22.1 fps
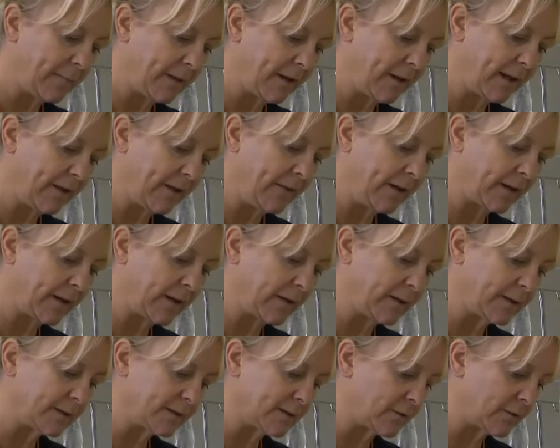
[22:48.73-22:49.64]
here that
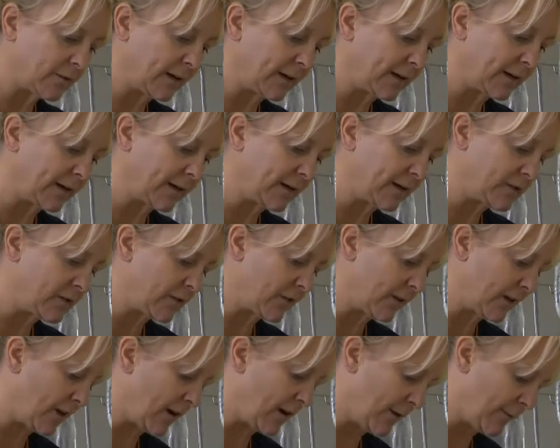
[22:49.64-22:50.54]
goes directly into
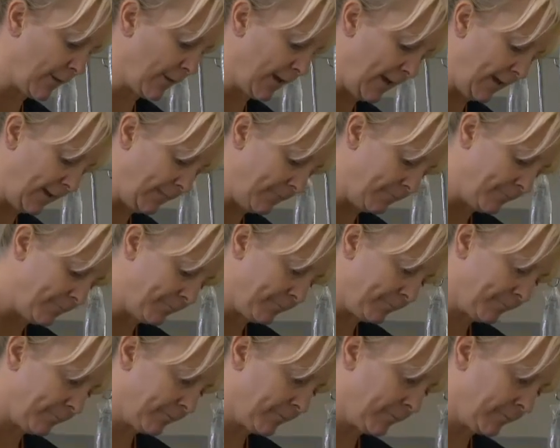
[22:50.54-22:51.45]
the IV,
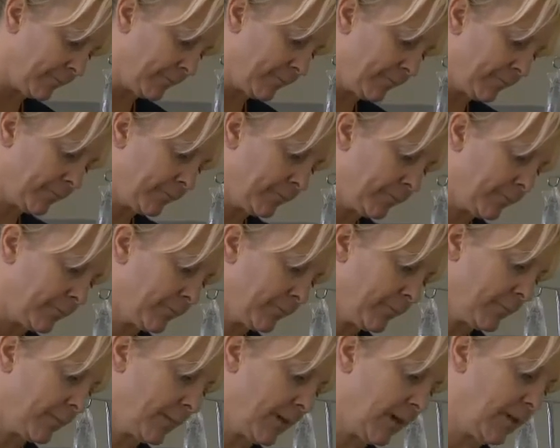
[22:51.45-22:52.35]

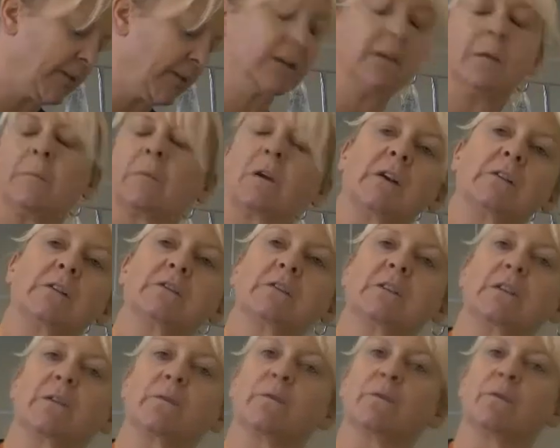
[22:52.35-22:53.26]
and then I'm going
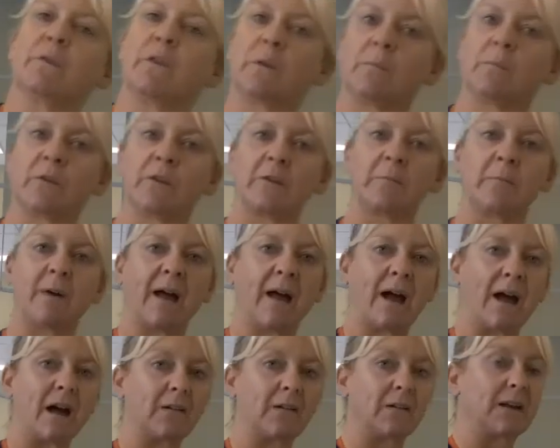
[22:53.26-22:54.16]
to confirm with my
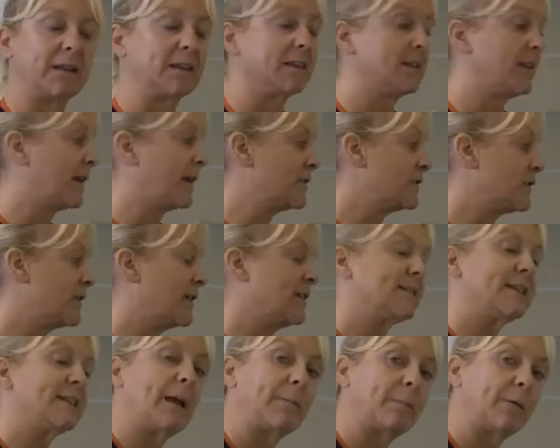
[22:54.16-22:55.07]
RN that
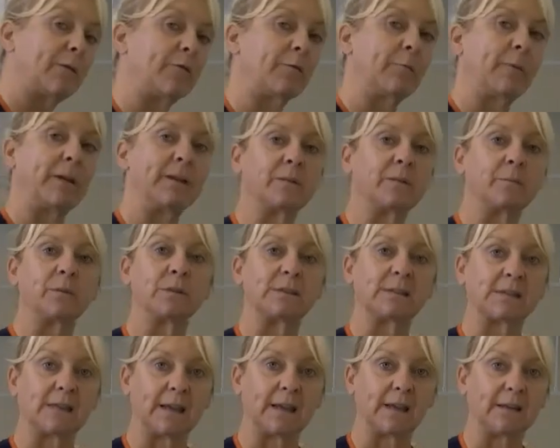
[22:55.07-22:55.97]
she's happy for me to
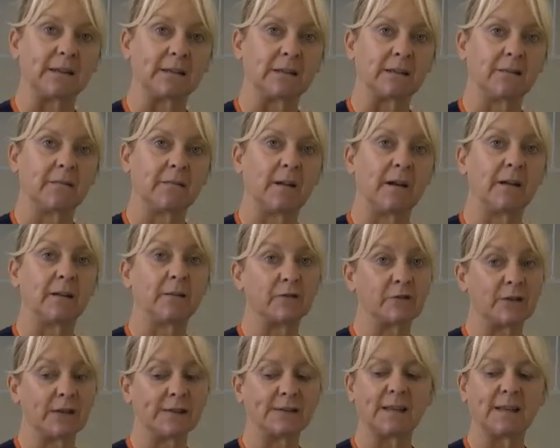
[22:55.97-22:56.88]
proceed, and if
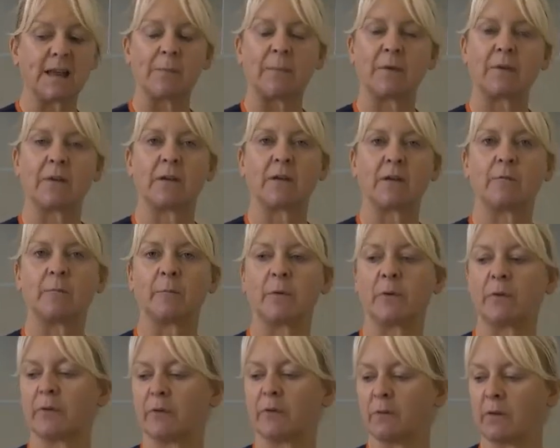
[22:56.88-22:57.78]
she's happy that I've
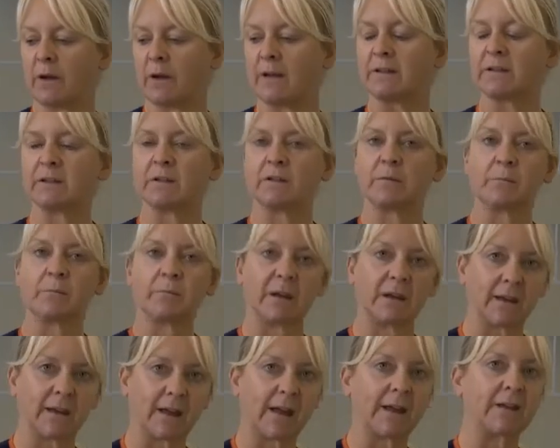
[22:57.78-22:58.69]
put the right
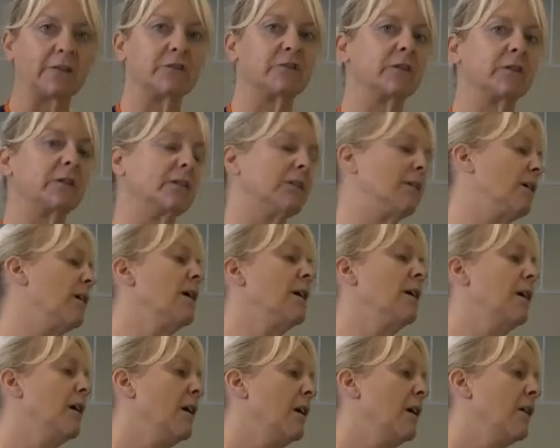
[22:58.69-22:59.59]
medication,
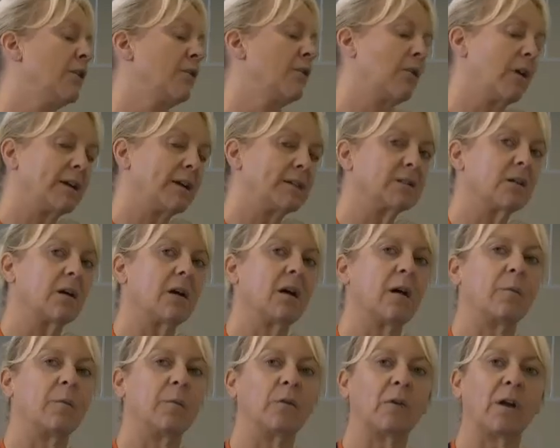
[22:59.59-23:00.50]
the right
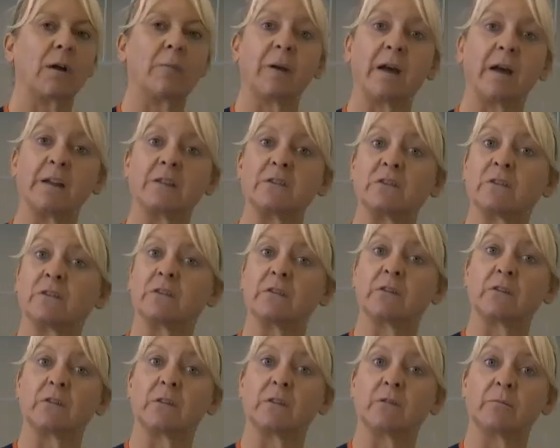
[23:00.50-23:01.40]
time, the right patient,
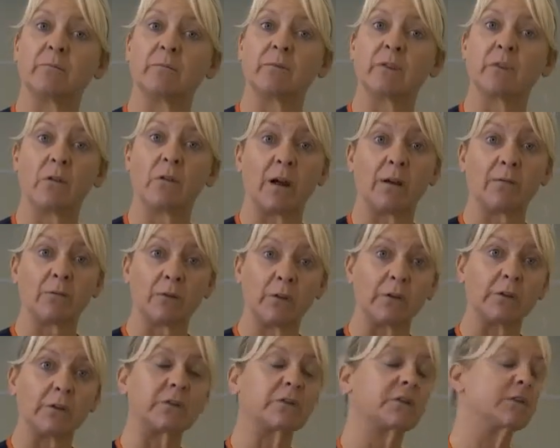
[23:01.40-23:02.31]
the right
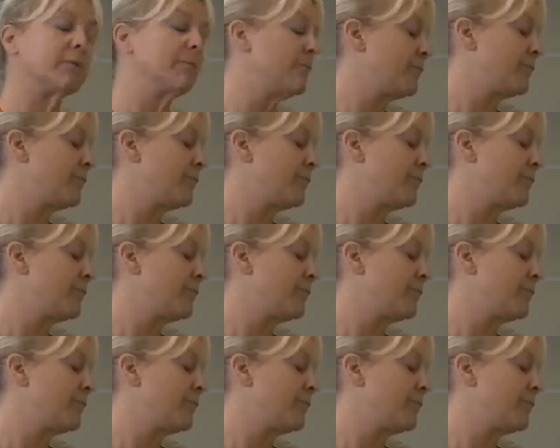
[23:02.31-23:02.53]
route,